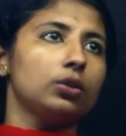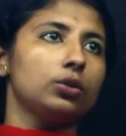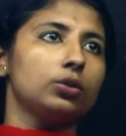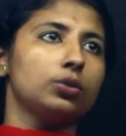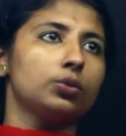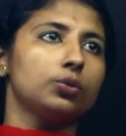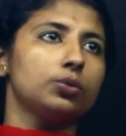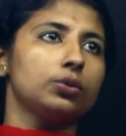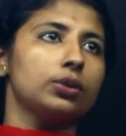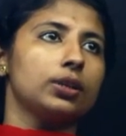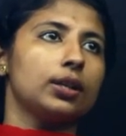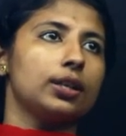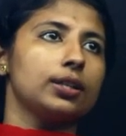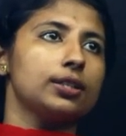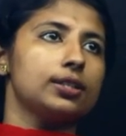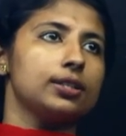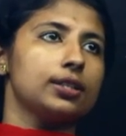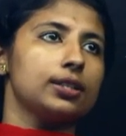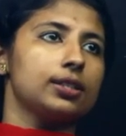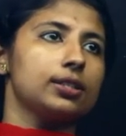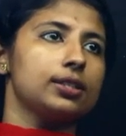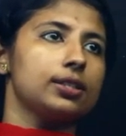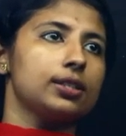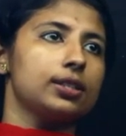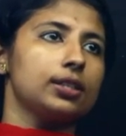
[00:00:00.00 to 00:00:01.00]
2s are
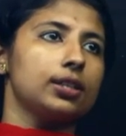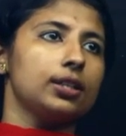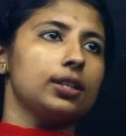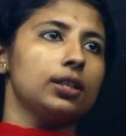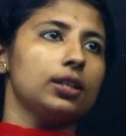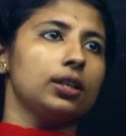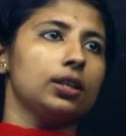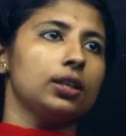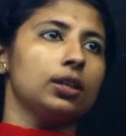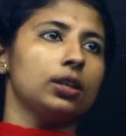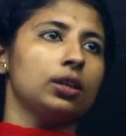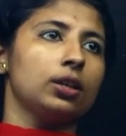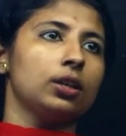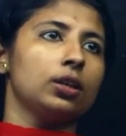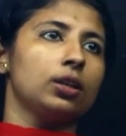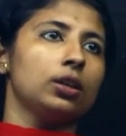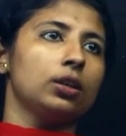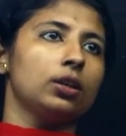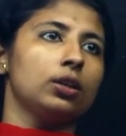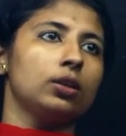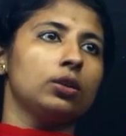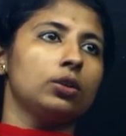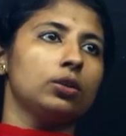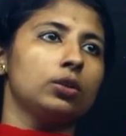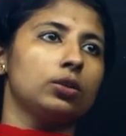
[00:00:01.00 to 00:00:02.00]
60,
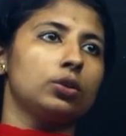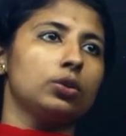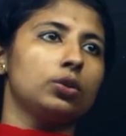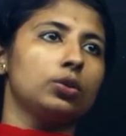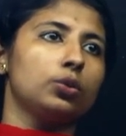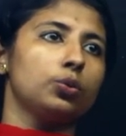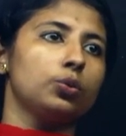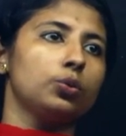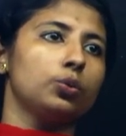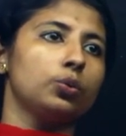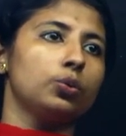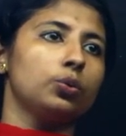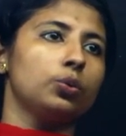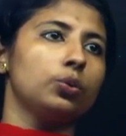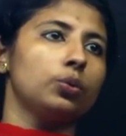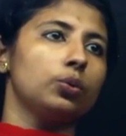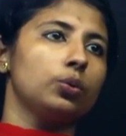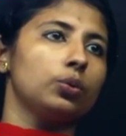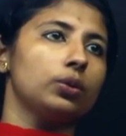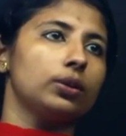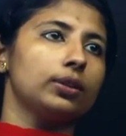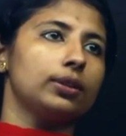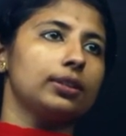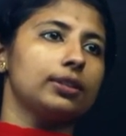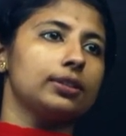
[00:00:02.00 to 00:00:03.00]
60
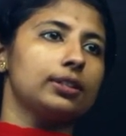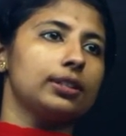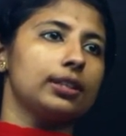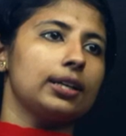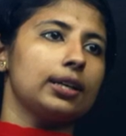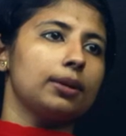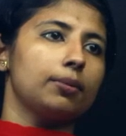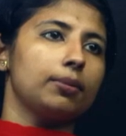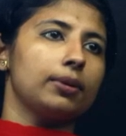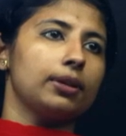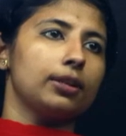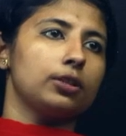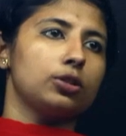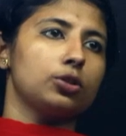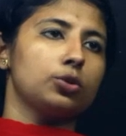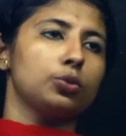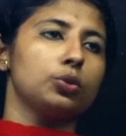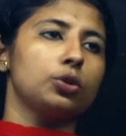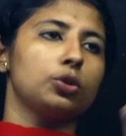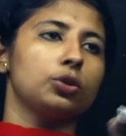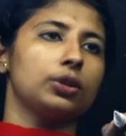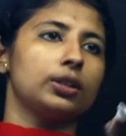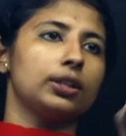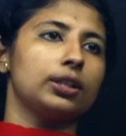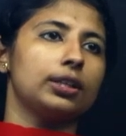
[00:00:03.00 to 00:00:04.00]
can be written as 2
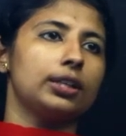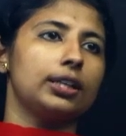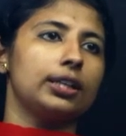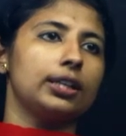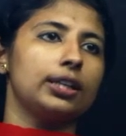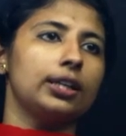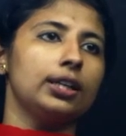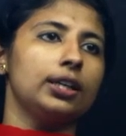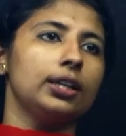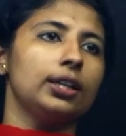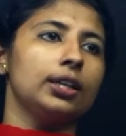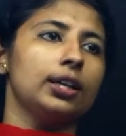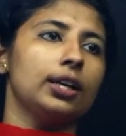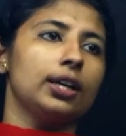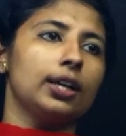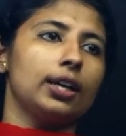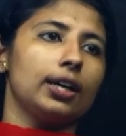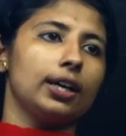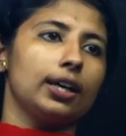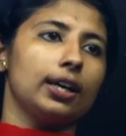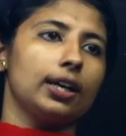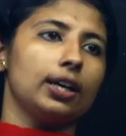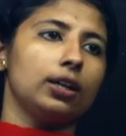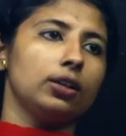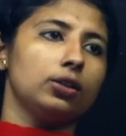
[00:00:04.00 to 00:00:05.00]
into 30,
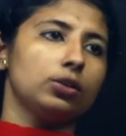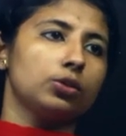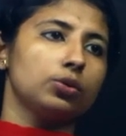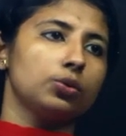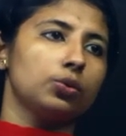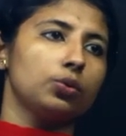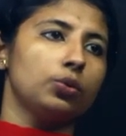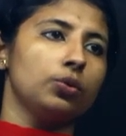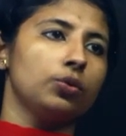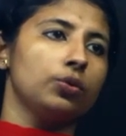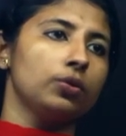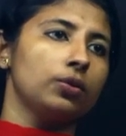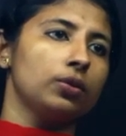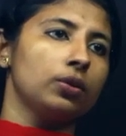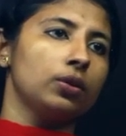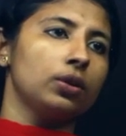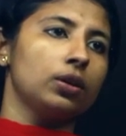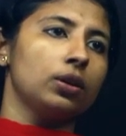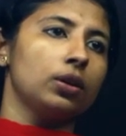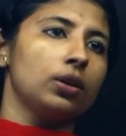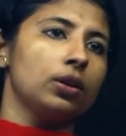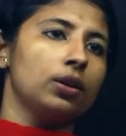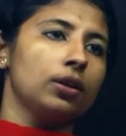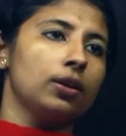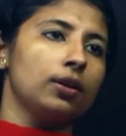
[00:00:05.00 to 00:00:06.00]
again 2,
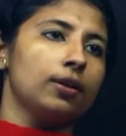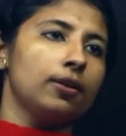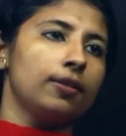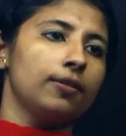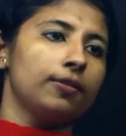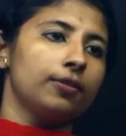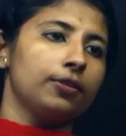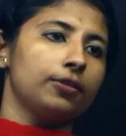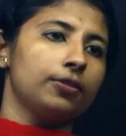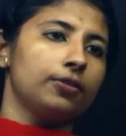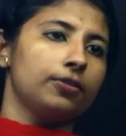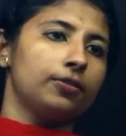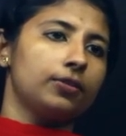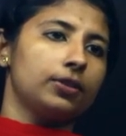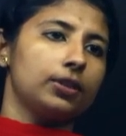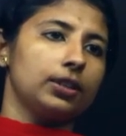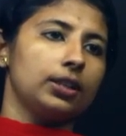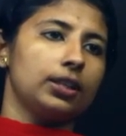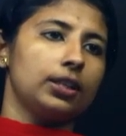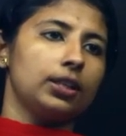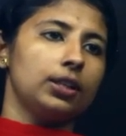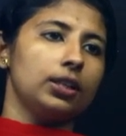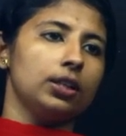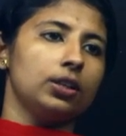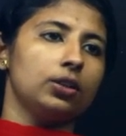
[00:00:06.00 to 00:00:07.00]

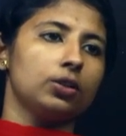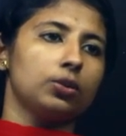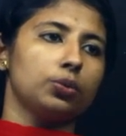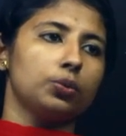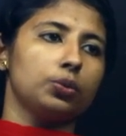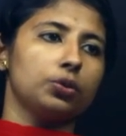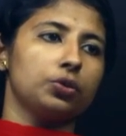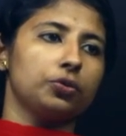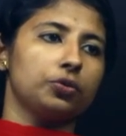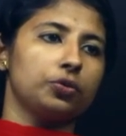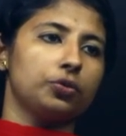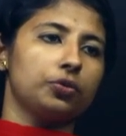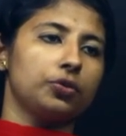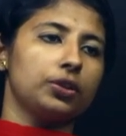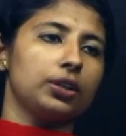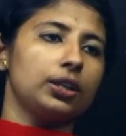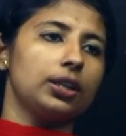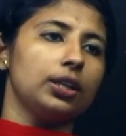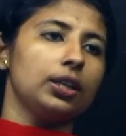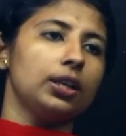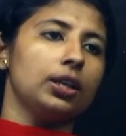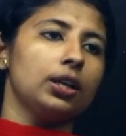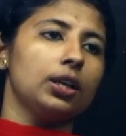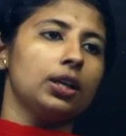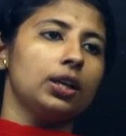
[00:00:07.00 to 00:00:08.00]
15, 2 into
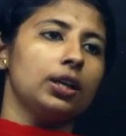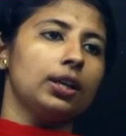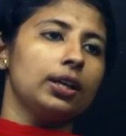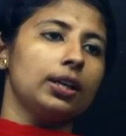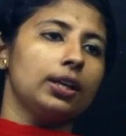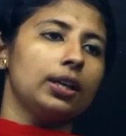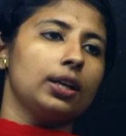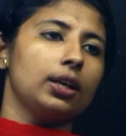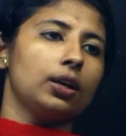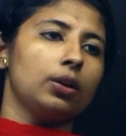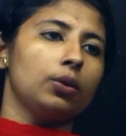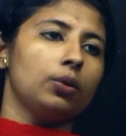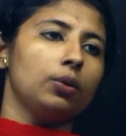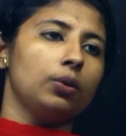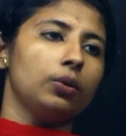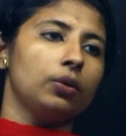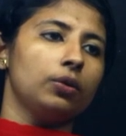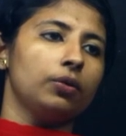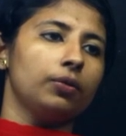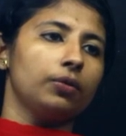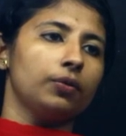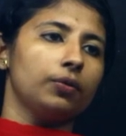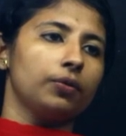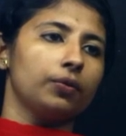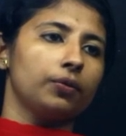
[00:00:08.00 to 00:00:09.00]
15.
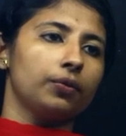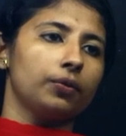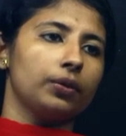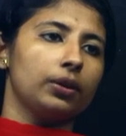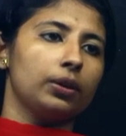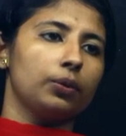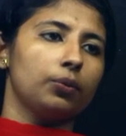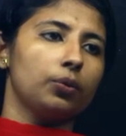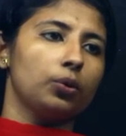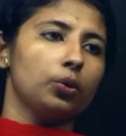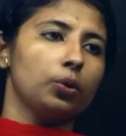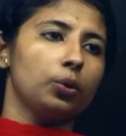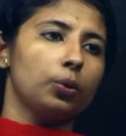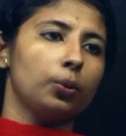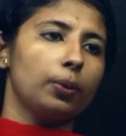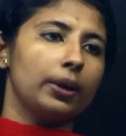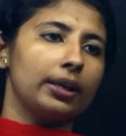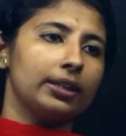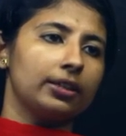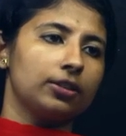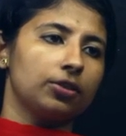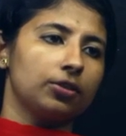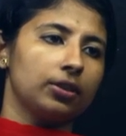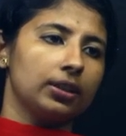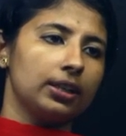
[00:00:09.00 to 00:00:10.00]
Now it will go by
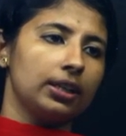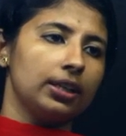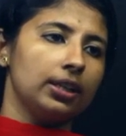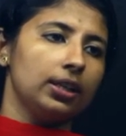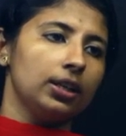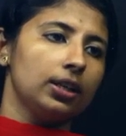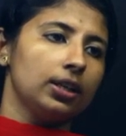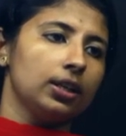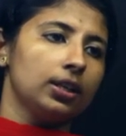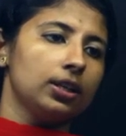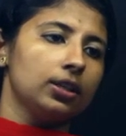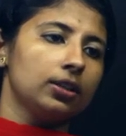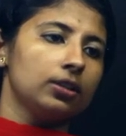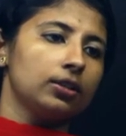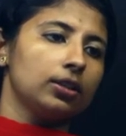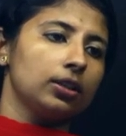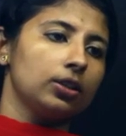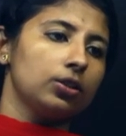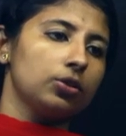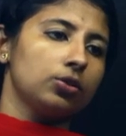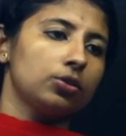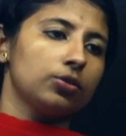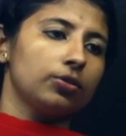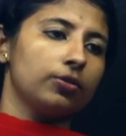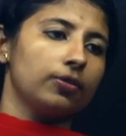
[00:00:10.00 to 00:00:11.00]
3, 3
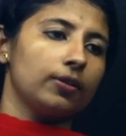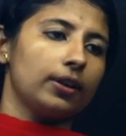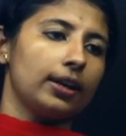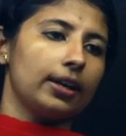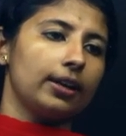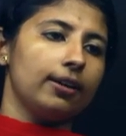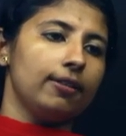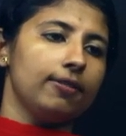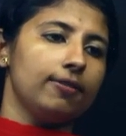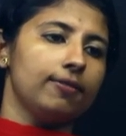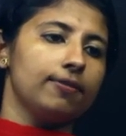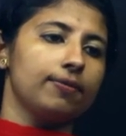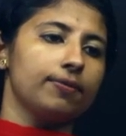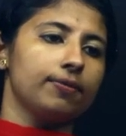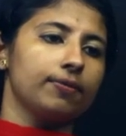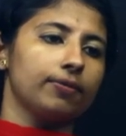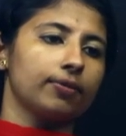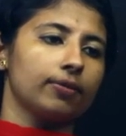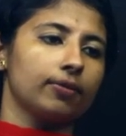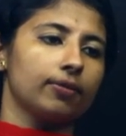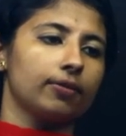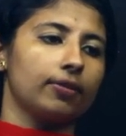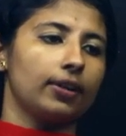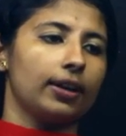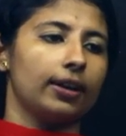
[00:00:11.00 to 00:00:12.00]
into 5,
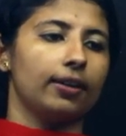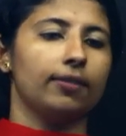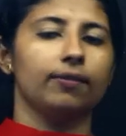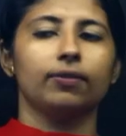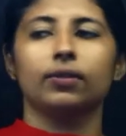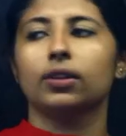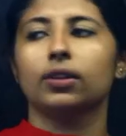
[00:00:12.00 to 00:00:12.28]
5.